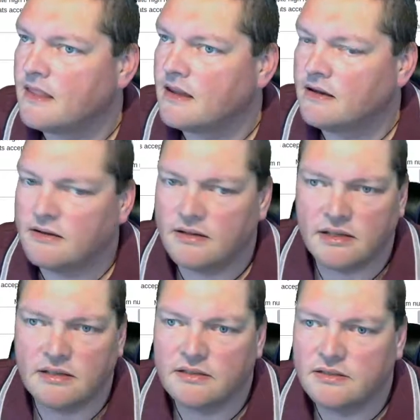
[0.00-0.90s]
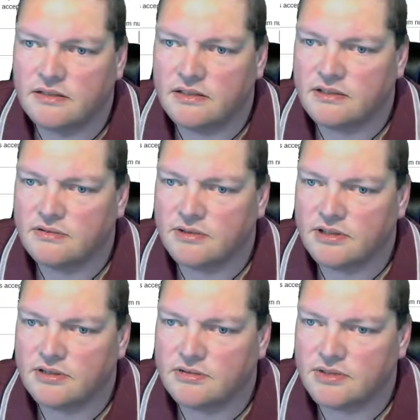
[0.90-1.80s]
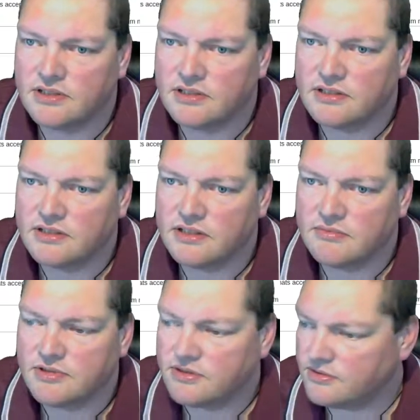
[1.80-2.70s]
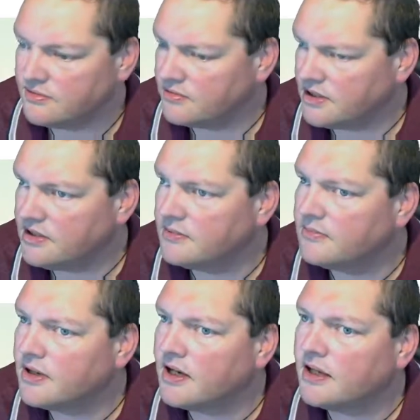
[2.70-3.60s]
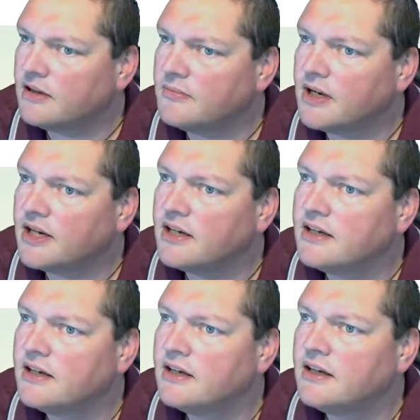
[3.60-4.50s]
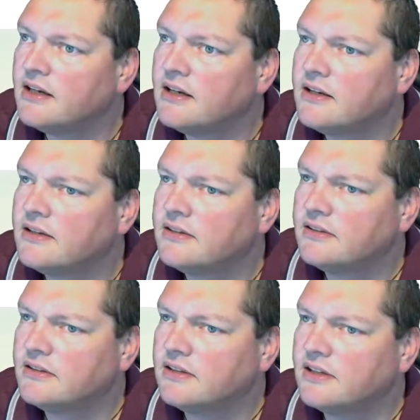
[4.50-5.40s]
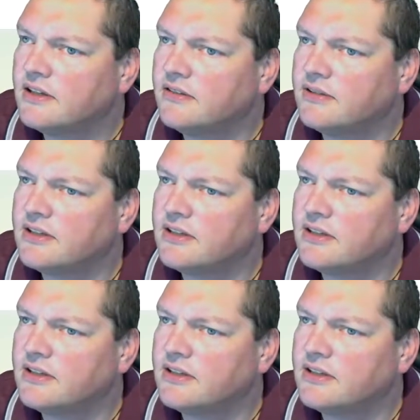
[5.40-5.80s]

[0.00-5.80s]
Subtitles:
Okay, this is one of those ones that seems to recompile my, everything.